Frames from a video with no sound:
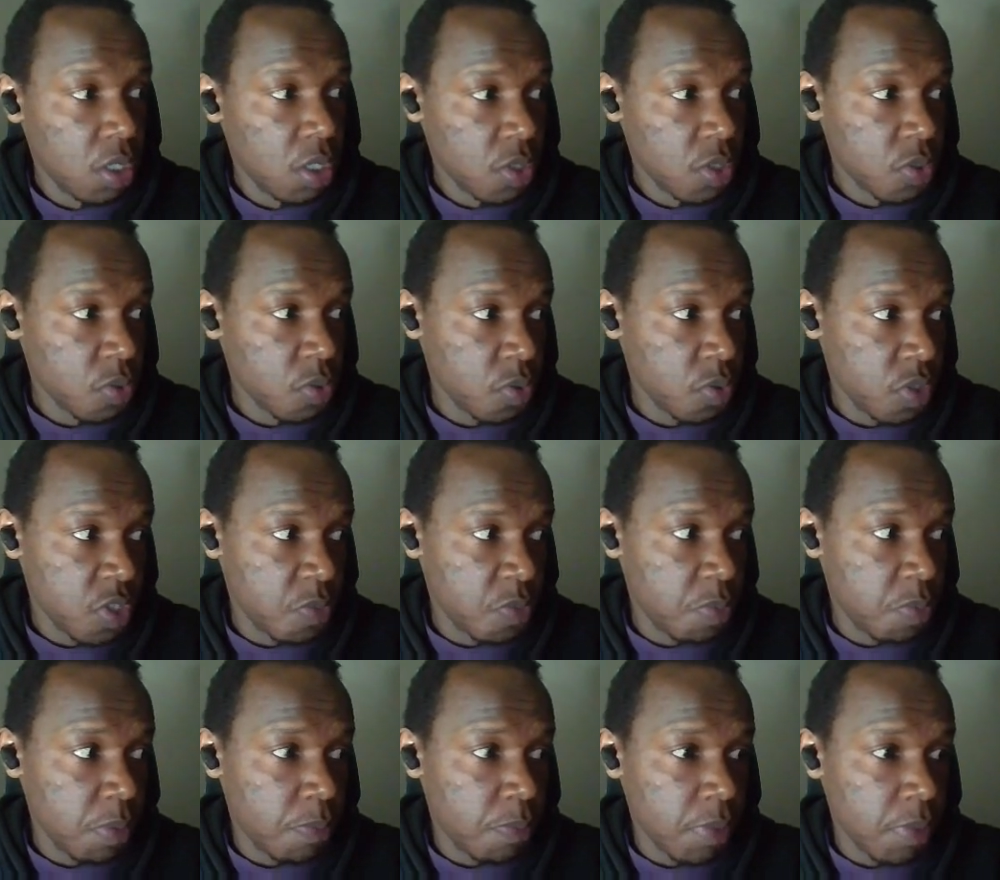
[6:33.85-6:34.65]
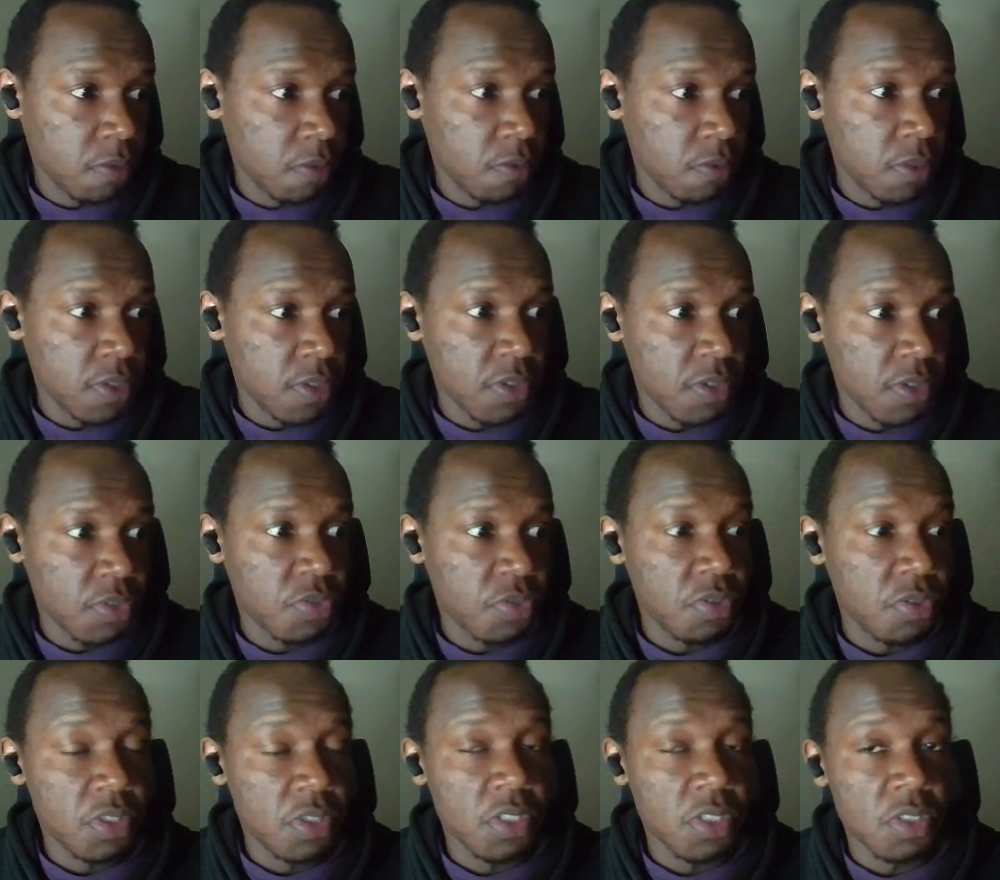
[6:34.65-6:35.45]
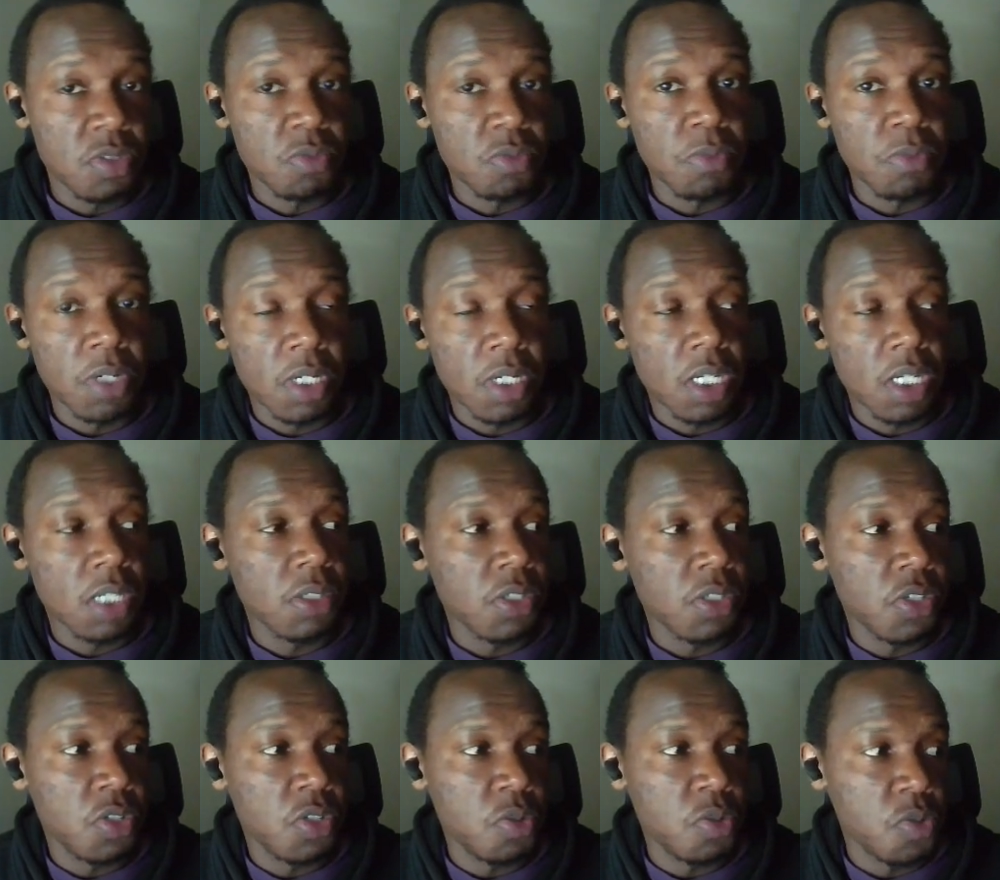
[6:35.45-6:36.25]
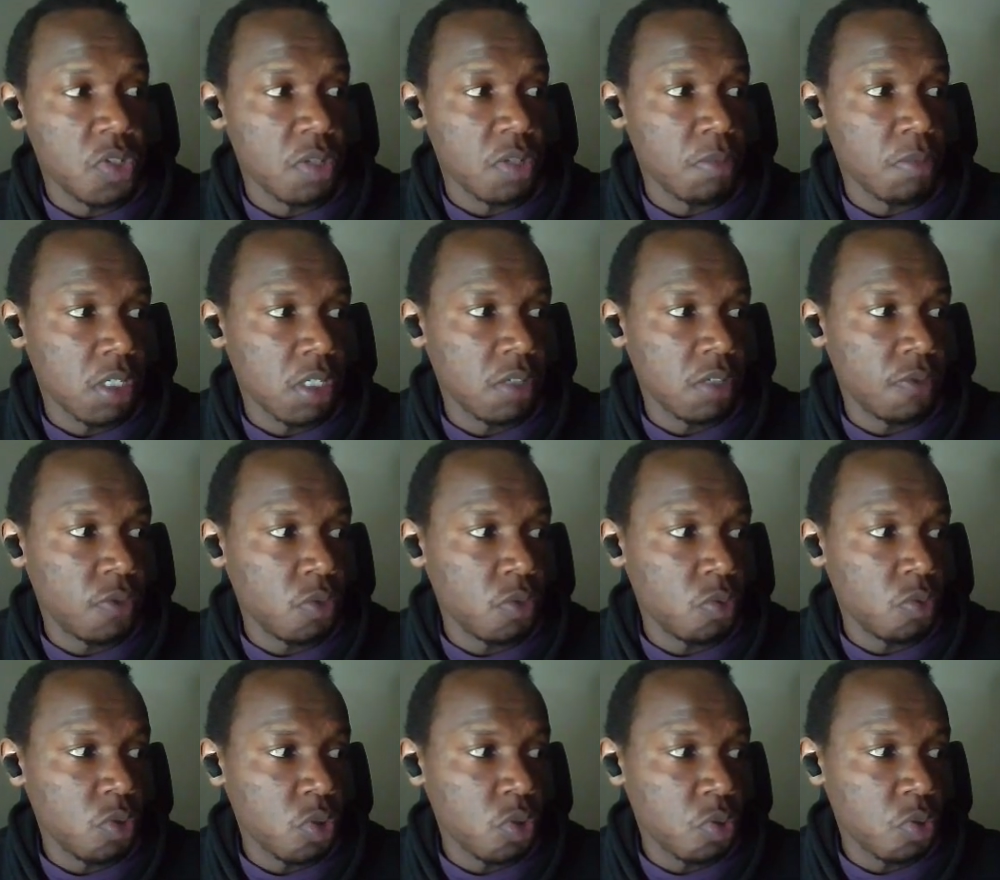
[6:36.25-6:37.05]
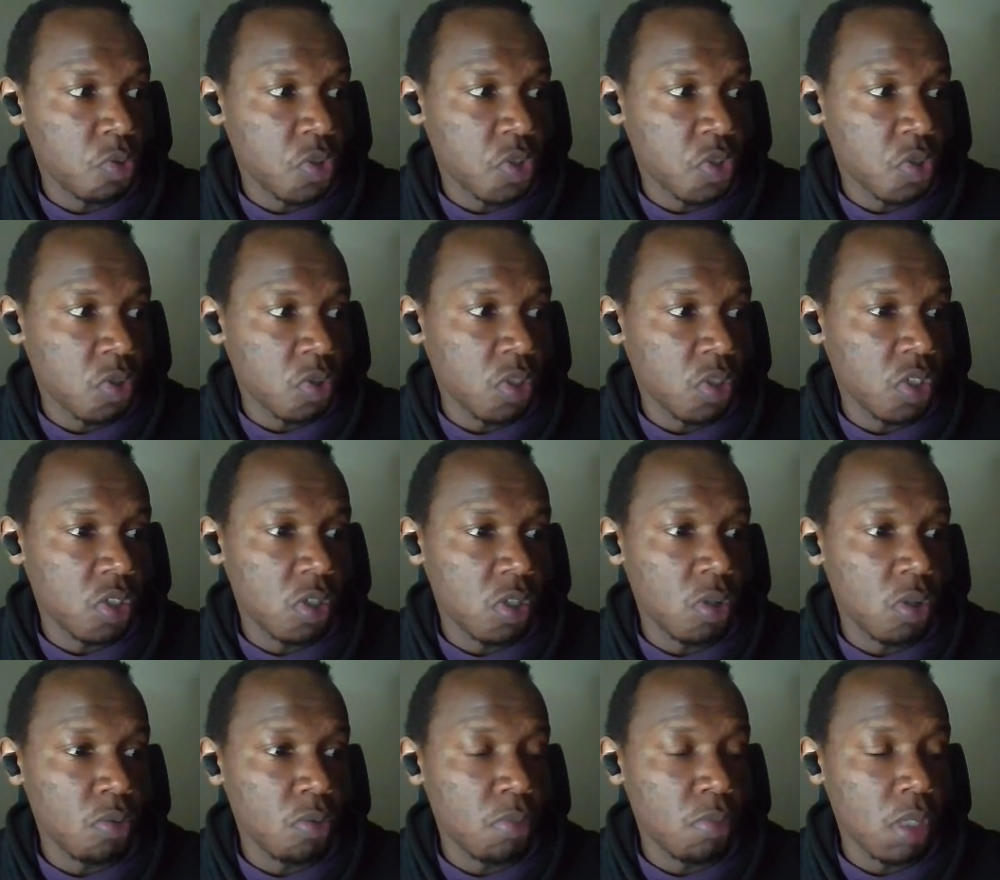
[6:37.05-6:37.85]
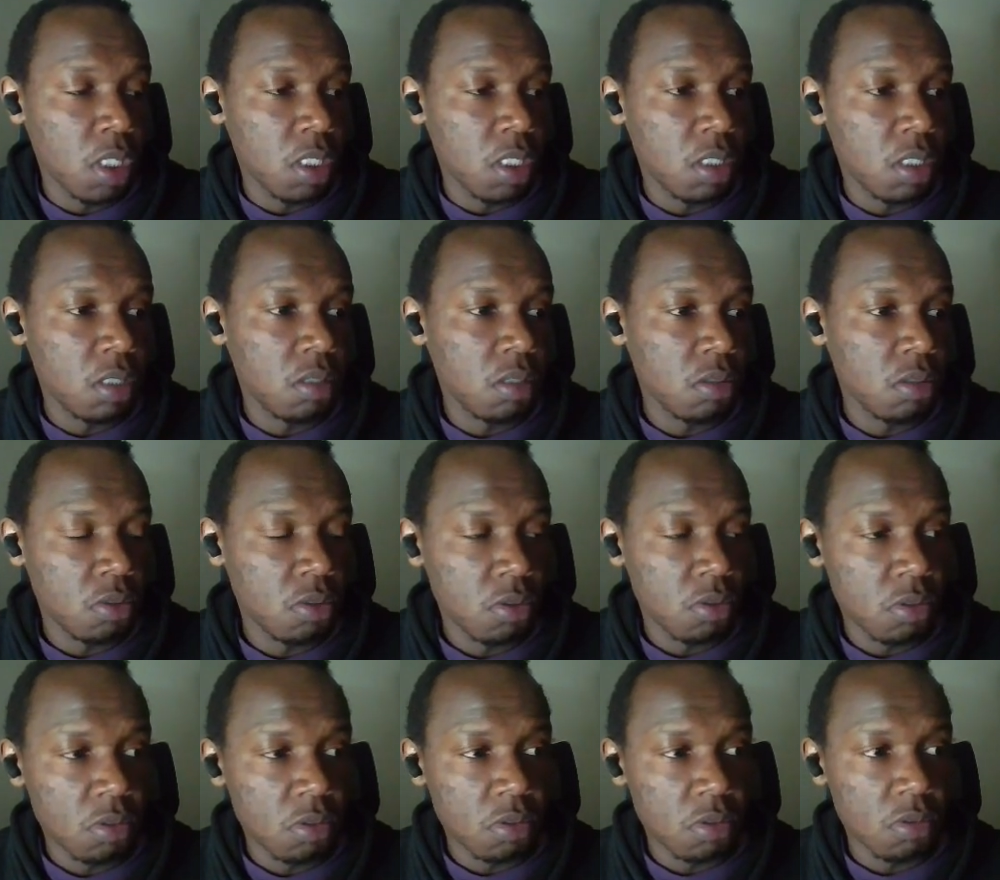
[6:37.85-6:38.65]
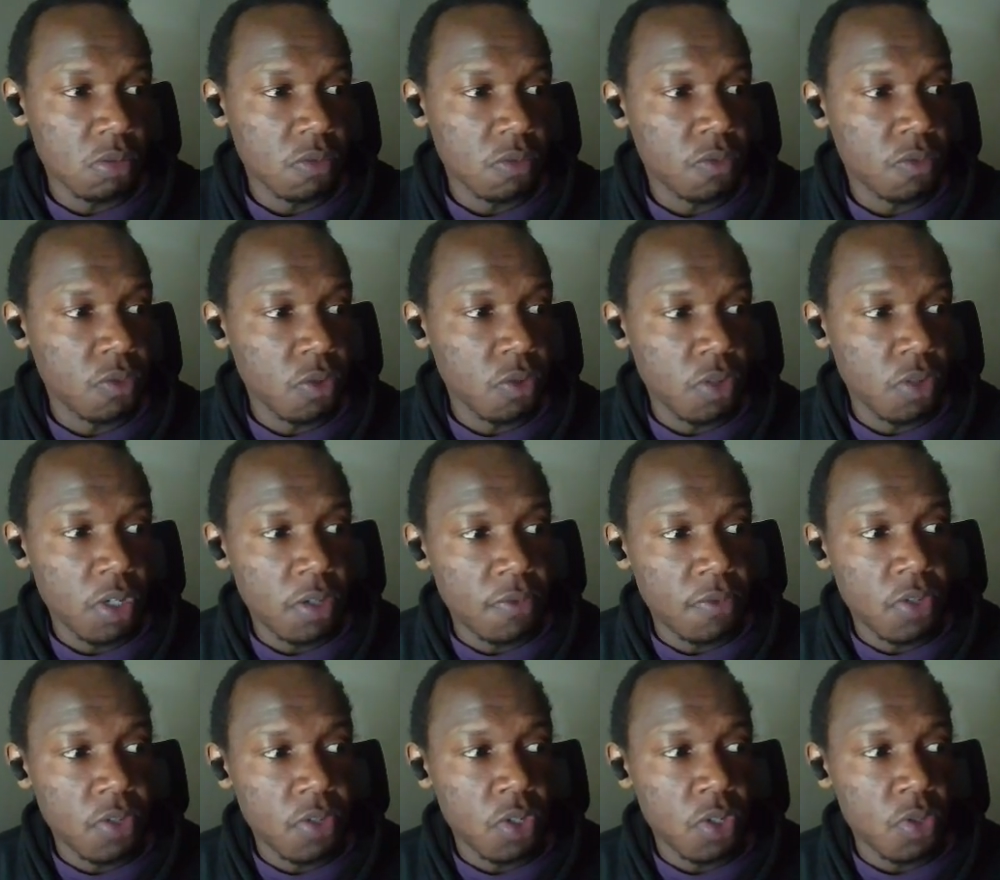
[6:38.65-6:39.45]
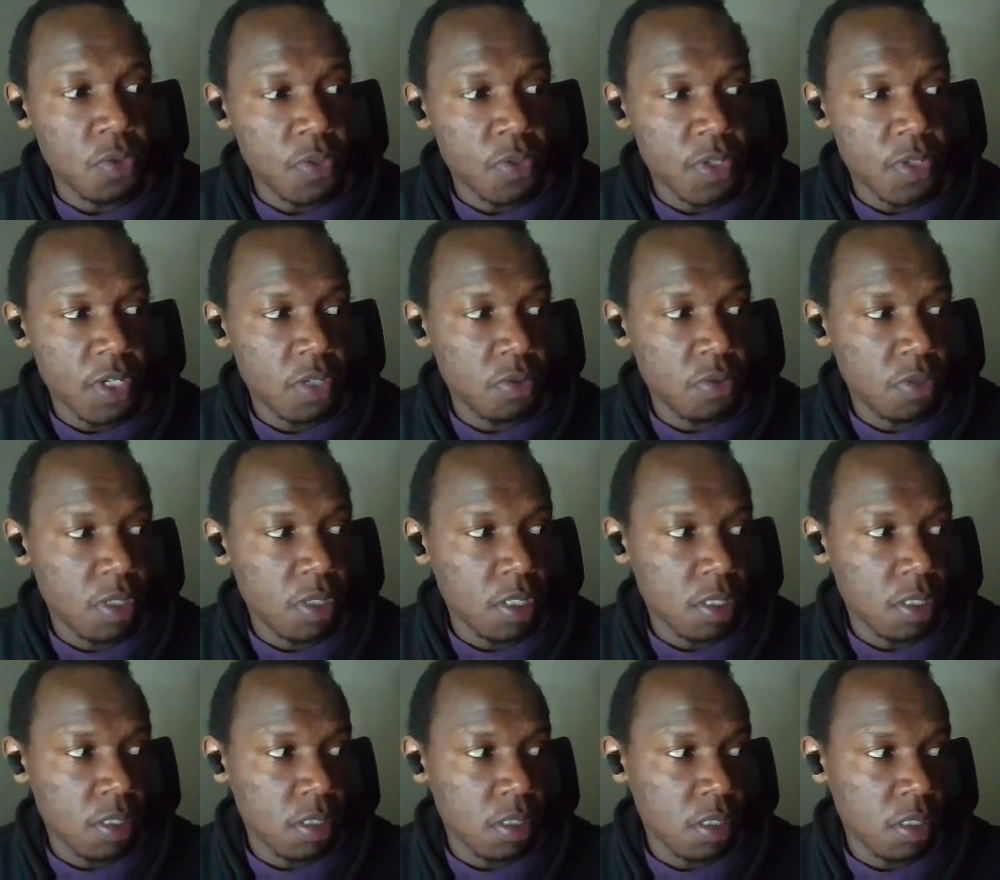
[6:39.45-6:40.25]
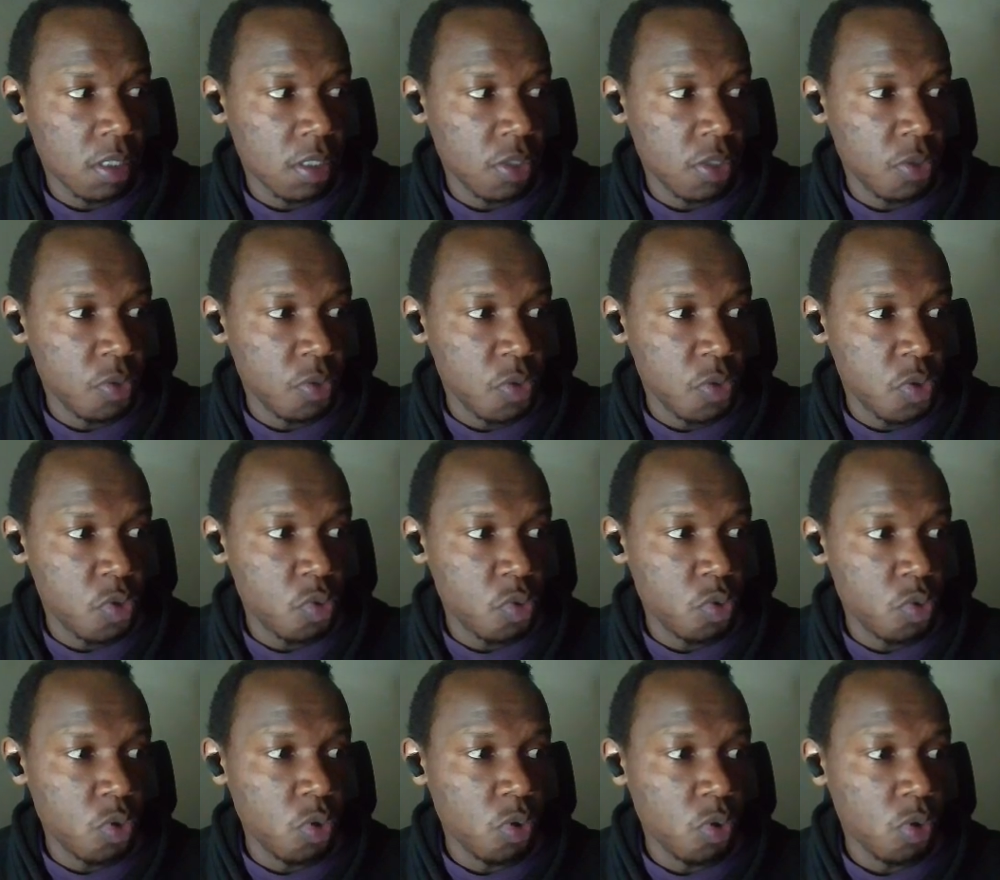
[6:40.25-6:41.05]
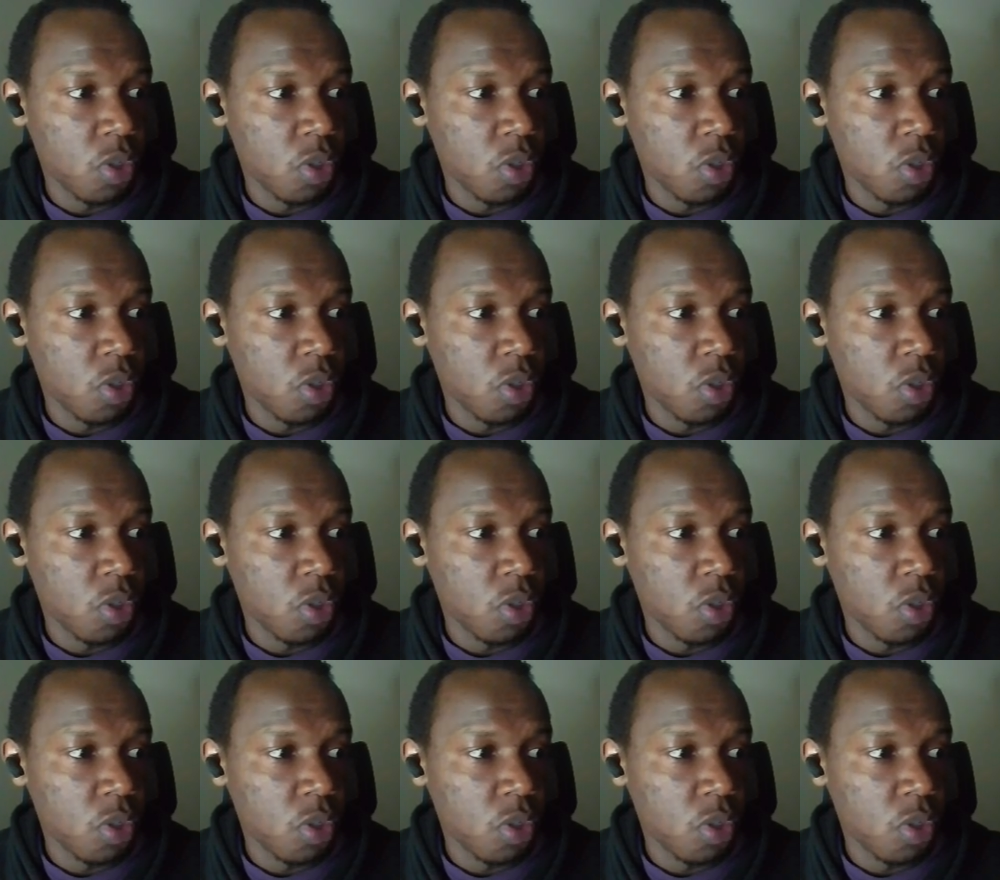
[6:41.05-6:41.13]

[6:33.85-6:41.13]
So this Pipenv is restricted to my current user, but if you want to install it globally or for every user, you can use sudo.